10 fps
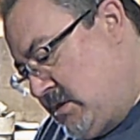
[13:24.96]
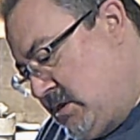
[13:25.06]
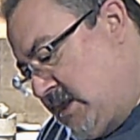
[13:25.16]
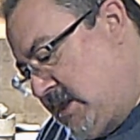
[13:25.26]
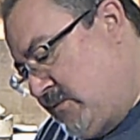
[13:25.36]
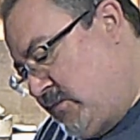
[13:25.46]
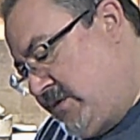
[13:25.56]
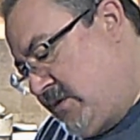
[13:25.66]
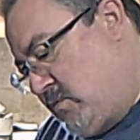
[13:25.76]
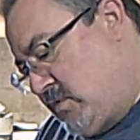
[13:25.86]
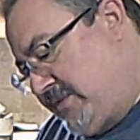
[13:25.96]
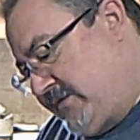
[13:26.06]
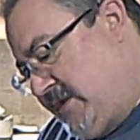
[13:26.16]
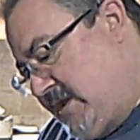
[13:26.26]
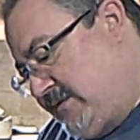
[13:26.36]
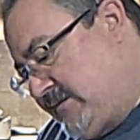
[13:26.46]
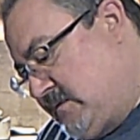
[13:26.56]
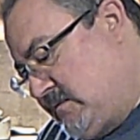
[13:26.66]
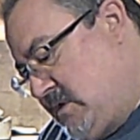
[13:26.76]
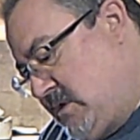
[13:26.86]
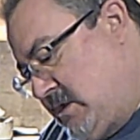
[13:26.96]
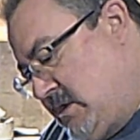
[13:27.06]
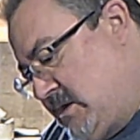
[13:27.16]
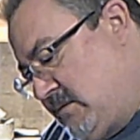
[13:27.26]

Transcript: And we don't want the seeds. And I'm